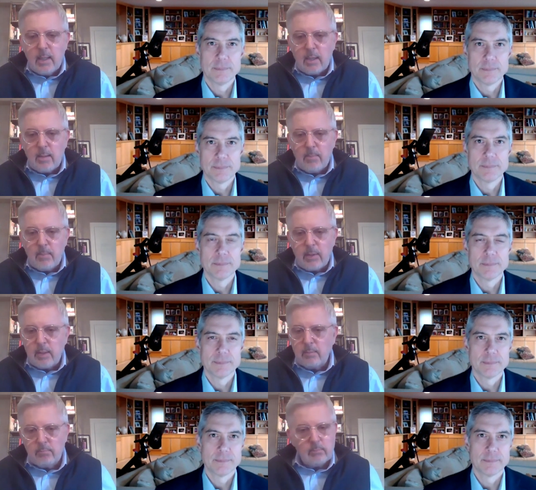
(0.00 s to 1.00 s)
Speaker 1: Um, I think
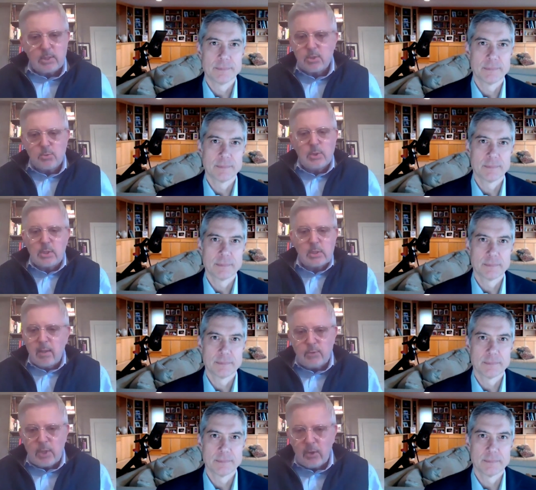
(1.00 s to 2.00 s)
listeners would just love
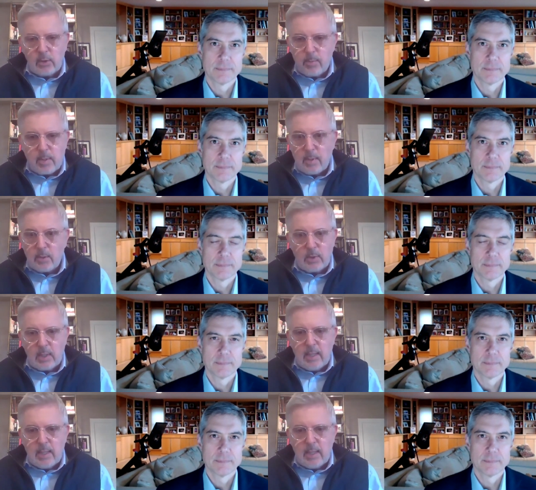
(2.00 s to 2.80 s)
to hear a little bit about